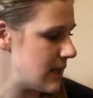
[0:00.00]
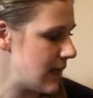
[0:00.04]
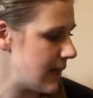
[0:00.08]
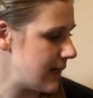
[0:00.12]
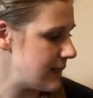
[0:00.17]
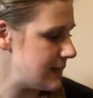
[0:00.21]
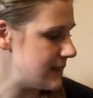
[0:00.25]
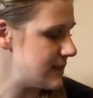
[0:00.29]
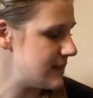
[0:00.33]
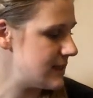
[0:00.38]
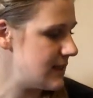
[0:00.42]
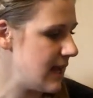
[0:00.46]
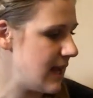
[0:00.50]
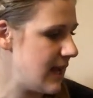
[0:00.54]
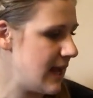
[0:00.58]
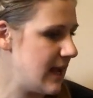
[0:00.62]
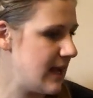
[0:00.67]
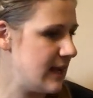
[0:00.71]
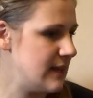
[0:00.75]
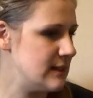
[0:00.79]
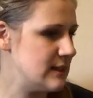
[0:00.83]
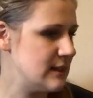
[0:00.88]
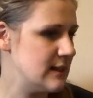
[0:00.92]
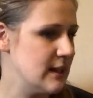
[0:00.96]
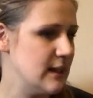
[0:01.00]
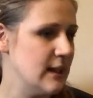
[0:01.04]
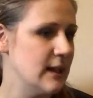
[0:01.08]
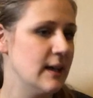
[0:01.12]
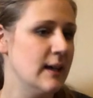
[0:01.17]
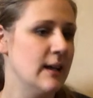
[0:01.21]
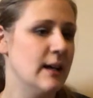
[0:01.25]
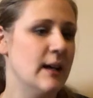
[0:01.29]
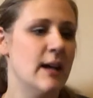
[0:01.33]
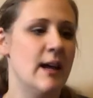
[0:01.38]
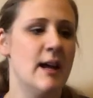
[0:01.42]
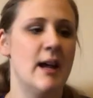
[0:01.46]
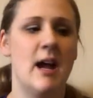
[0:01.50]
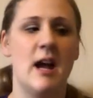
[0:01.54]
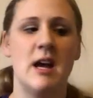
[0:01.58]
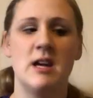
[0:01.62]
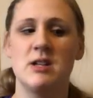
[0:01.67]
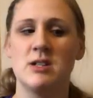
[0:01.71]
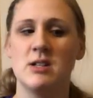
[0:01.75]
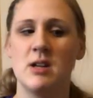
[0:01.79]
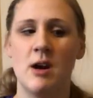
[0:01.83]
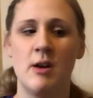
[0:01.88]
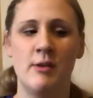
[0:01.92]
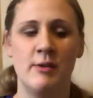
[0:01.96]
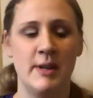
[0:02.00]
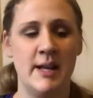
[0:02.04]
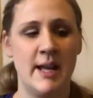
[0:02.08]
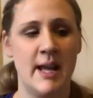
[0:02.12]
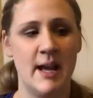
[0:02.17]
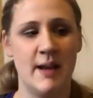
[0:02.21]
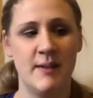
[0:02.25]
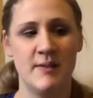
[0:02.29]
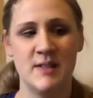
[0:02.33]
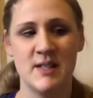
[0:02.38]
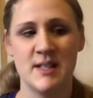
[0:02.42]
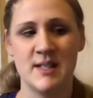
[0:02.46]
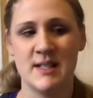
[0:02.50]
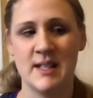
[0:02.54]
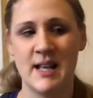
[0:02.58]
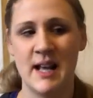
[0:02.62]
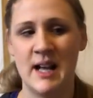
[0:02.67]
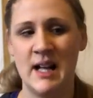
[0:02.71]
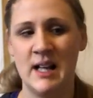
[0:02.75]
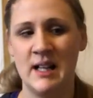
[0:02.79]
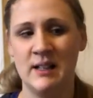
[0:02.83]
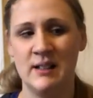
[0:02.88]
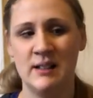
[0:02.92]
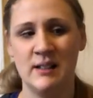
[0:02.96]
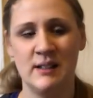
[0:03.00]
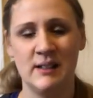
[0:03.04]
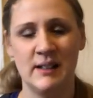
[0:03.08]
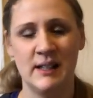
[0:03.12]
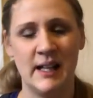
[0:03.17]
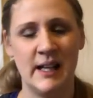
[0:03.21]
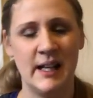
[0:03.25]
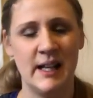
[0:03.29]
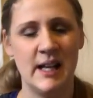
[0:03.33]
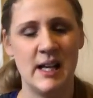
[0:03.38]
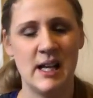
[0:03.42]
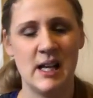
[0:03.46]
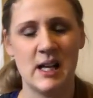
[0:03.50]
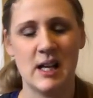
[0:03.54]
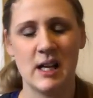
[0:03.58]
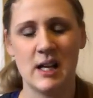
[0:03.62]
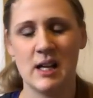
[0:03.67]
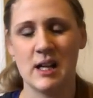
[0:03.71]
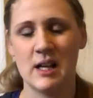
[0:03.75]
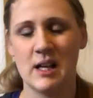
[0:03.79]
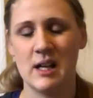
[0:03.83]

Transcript: Like I said, I should only have to sell like